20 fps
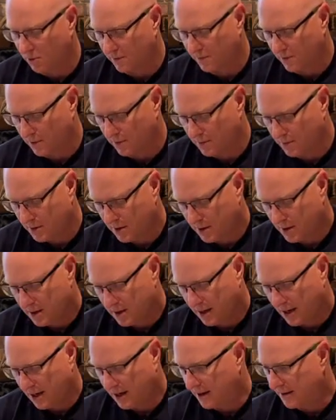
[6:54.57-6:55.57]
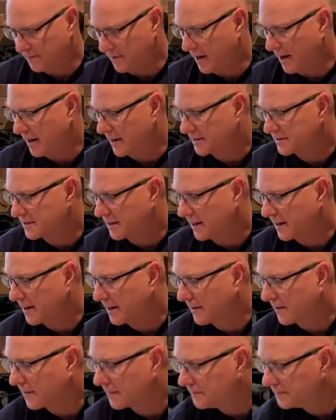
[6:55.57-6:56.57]
over the
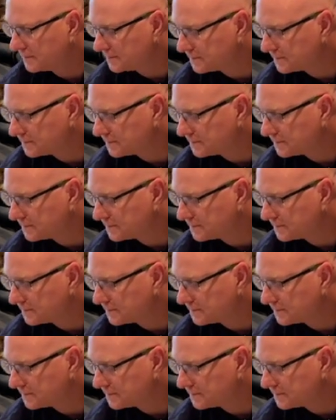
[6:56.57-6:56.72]
ASIAir.